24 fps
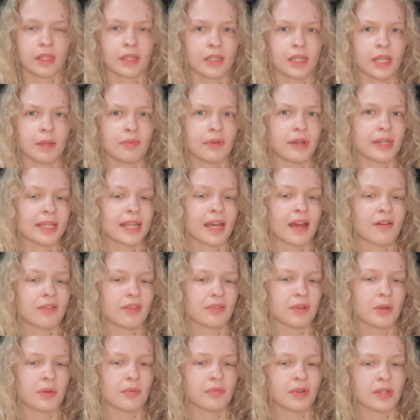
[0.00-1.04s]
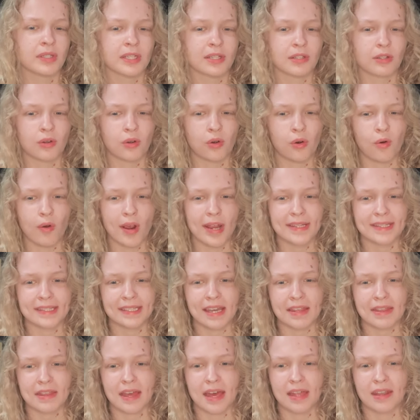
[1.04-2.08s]
They break out of the room and run down the hallway
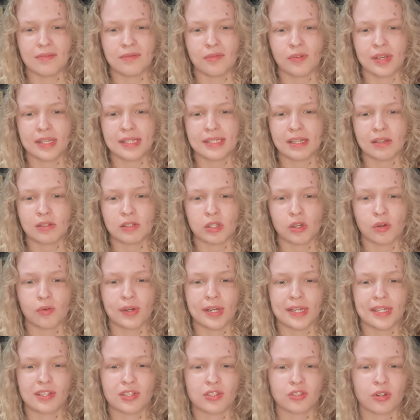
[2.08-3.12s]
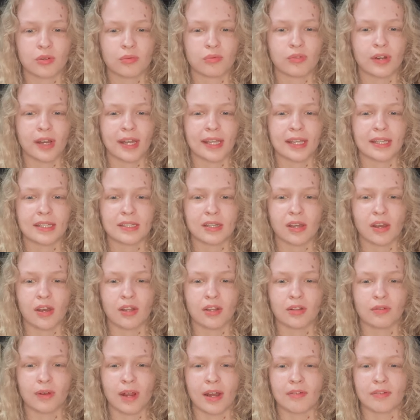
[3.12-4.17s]
together, and a voice tells Laura Lee to stop running and
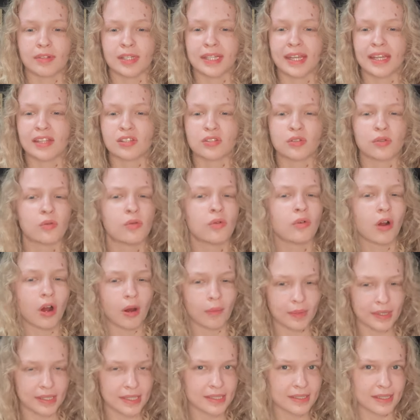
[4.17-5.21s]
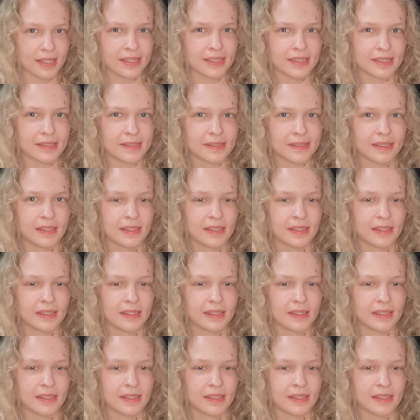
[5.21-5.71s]
turn around against all common sense.